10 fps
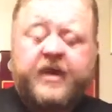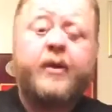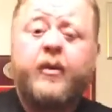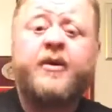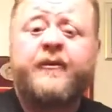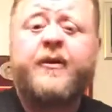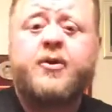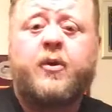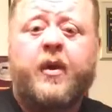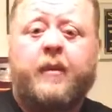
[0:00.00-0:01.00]
it will defeat
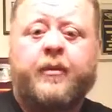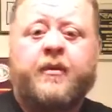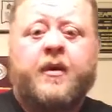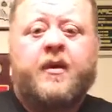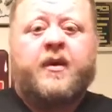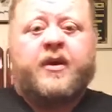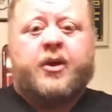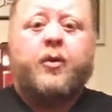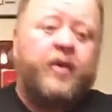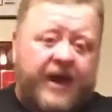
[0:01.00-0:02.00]
your grip.
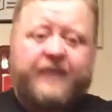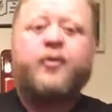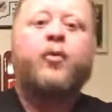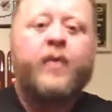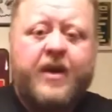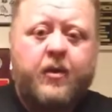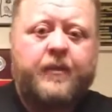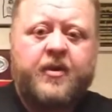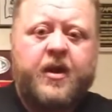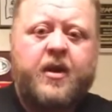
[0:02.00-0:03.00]
You will have to
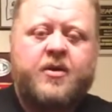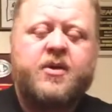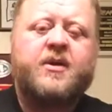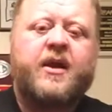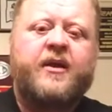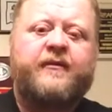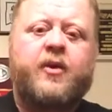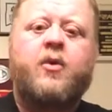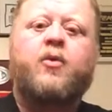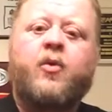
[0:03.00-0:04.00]
re-grip the gun, just like if you
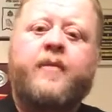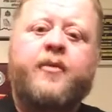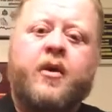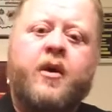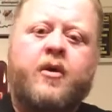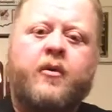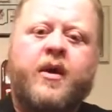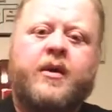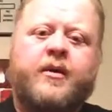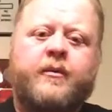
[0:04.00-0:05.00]
don't grip your gun
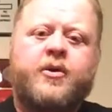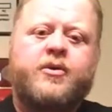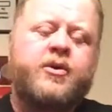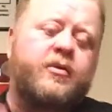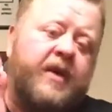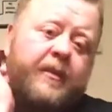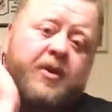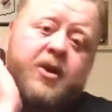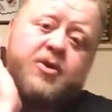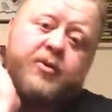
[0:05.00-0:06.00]
correctly when you're shooting
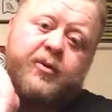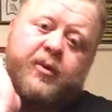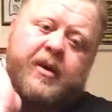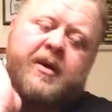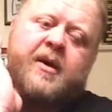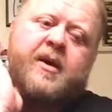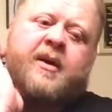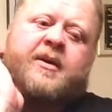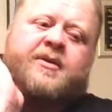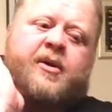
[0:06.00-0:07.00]
ammunition to it.
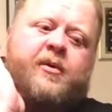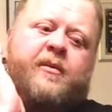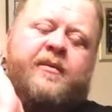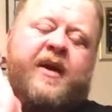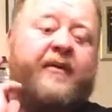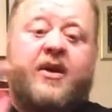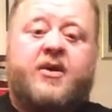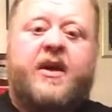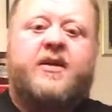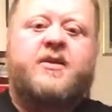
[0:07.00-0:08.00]
So I've
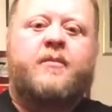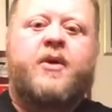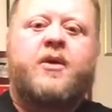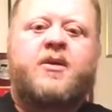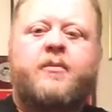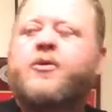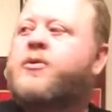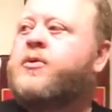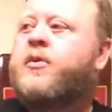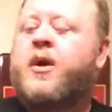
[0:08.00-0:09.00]
actually had some customers
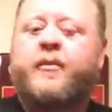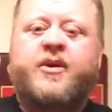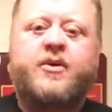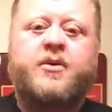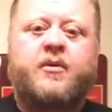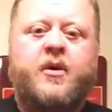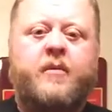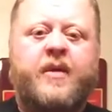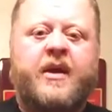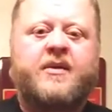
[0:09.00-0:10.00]
who shoot competition who
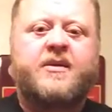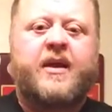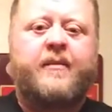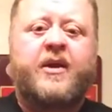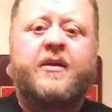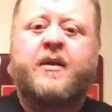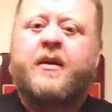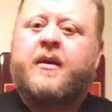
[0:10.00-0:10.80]
come back and say, hey man,